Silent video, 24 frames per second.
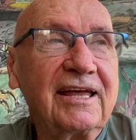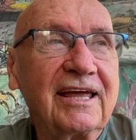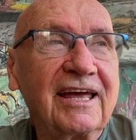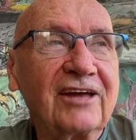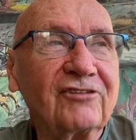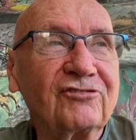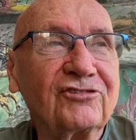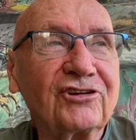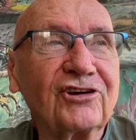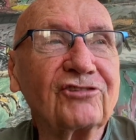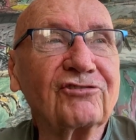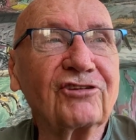
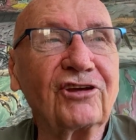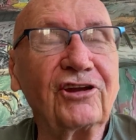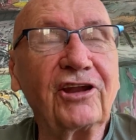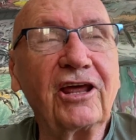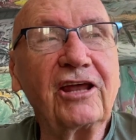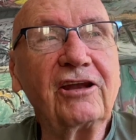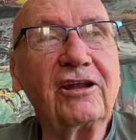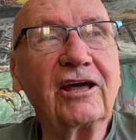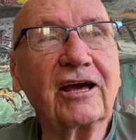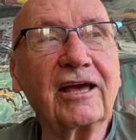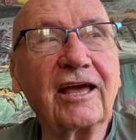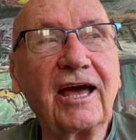it's just an
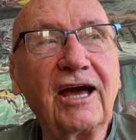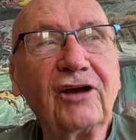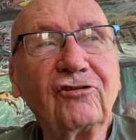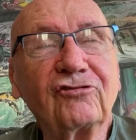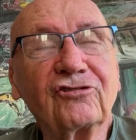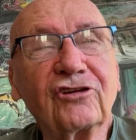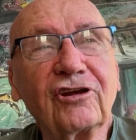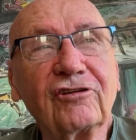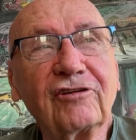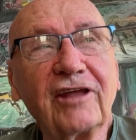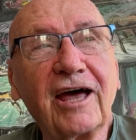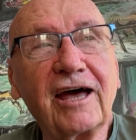
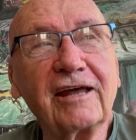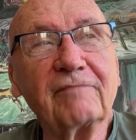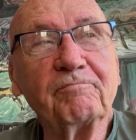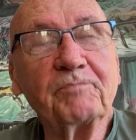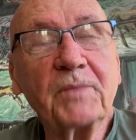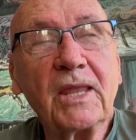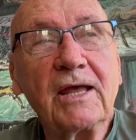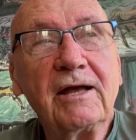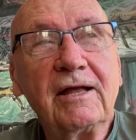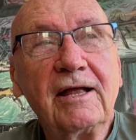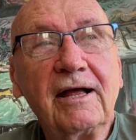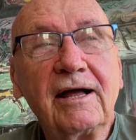indication that
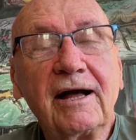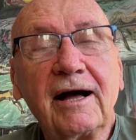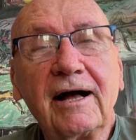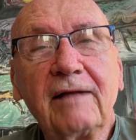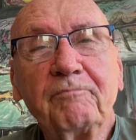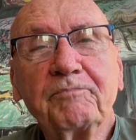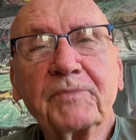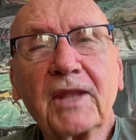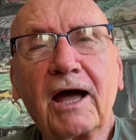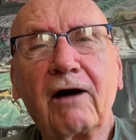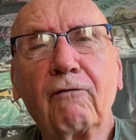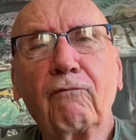
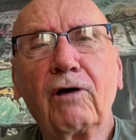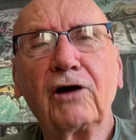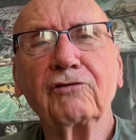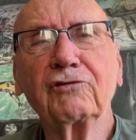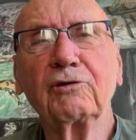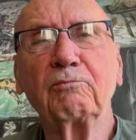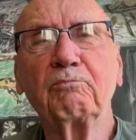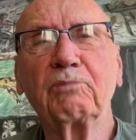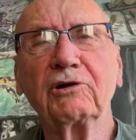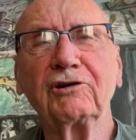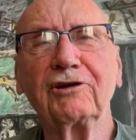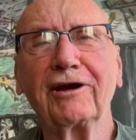I
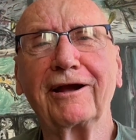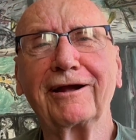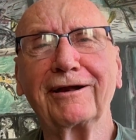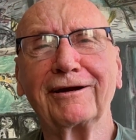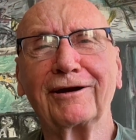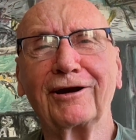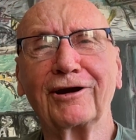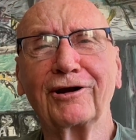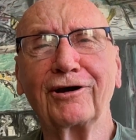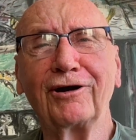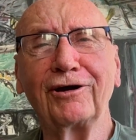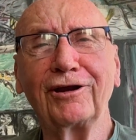wasn't
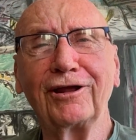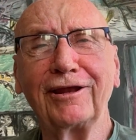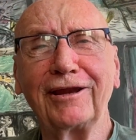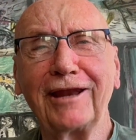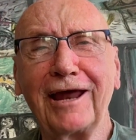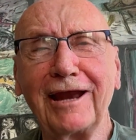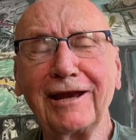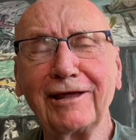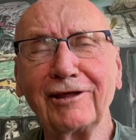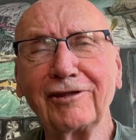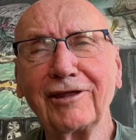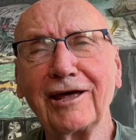particularly good at
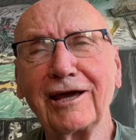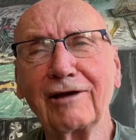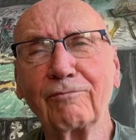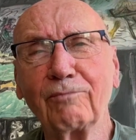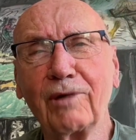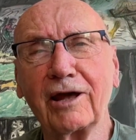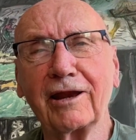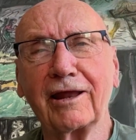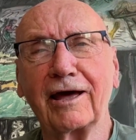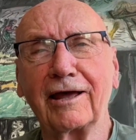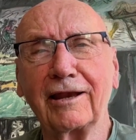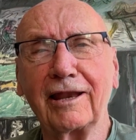anything,
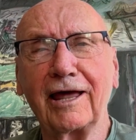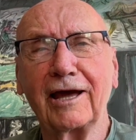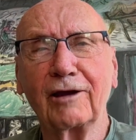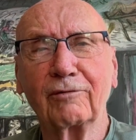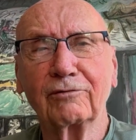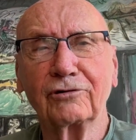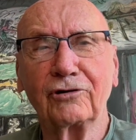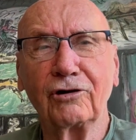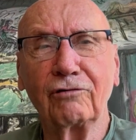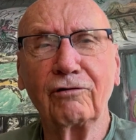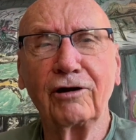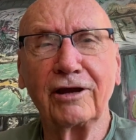but I
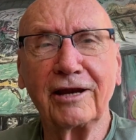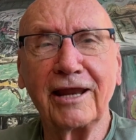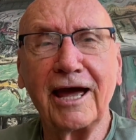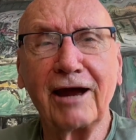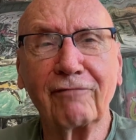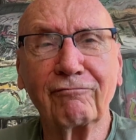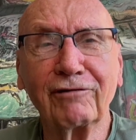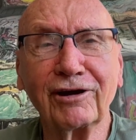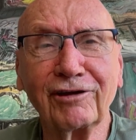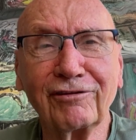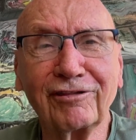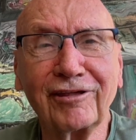liked doing
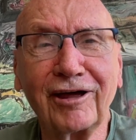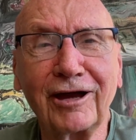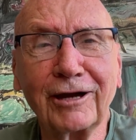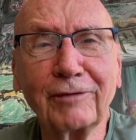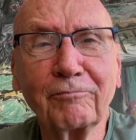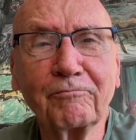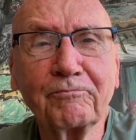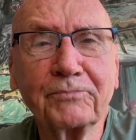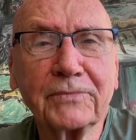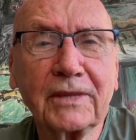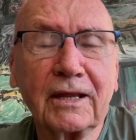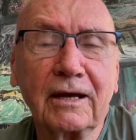everything.
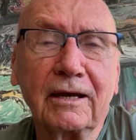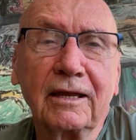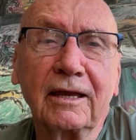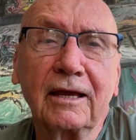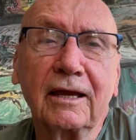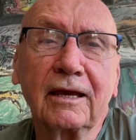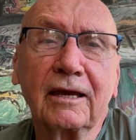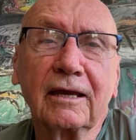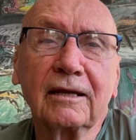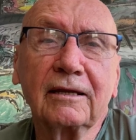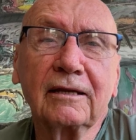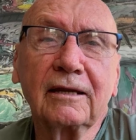
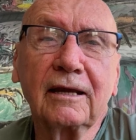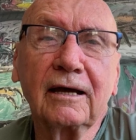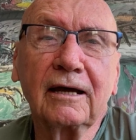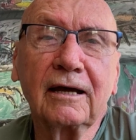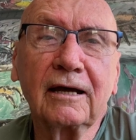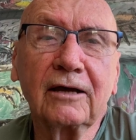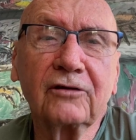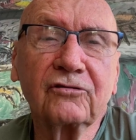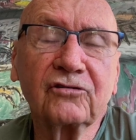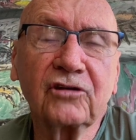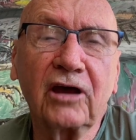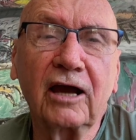And
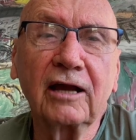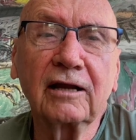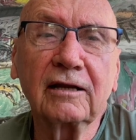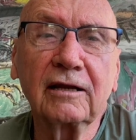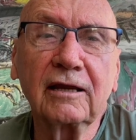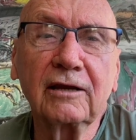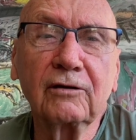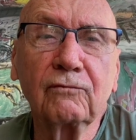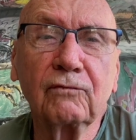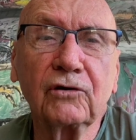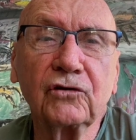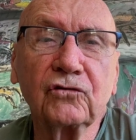
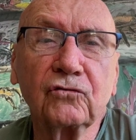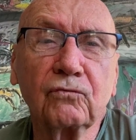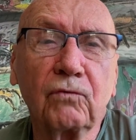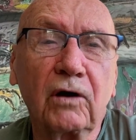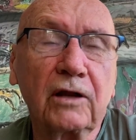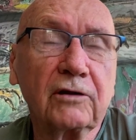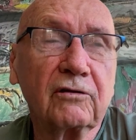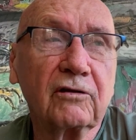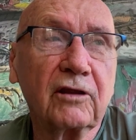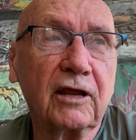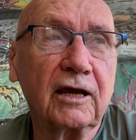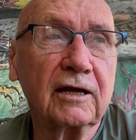cycling was
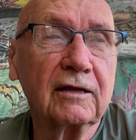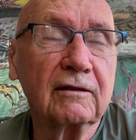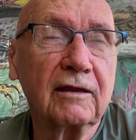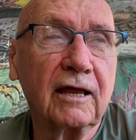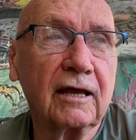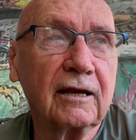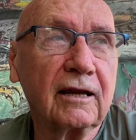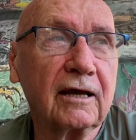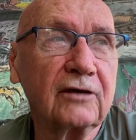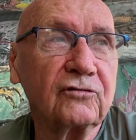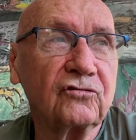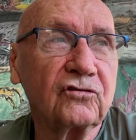one thing
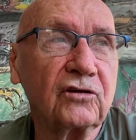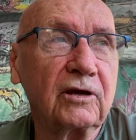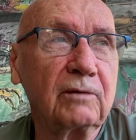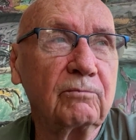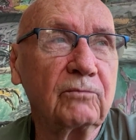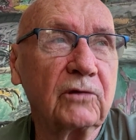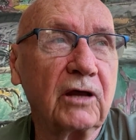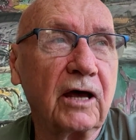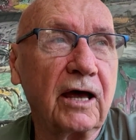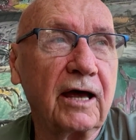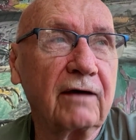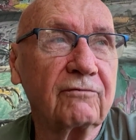that I
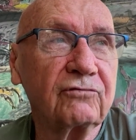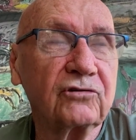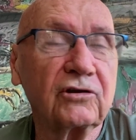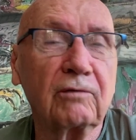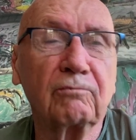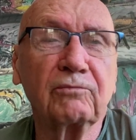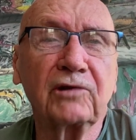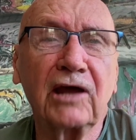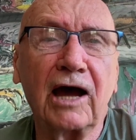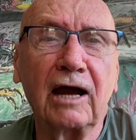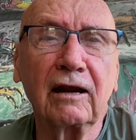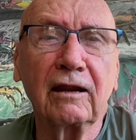seemed to have some
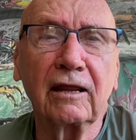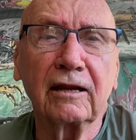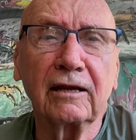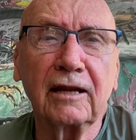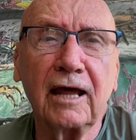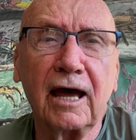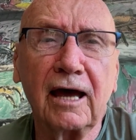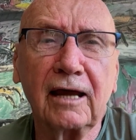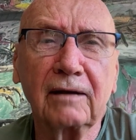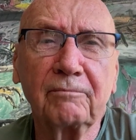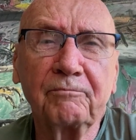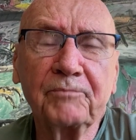talent
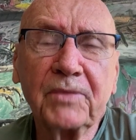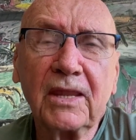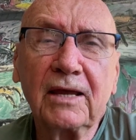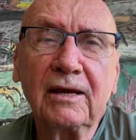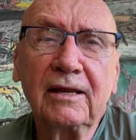at.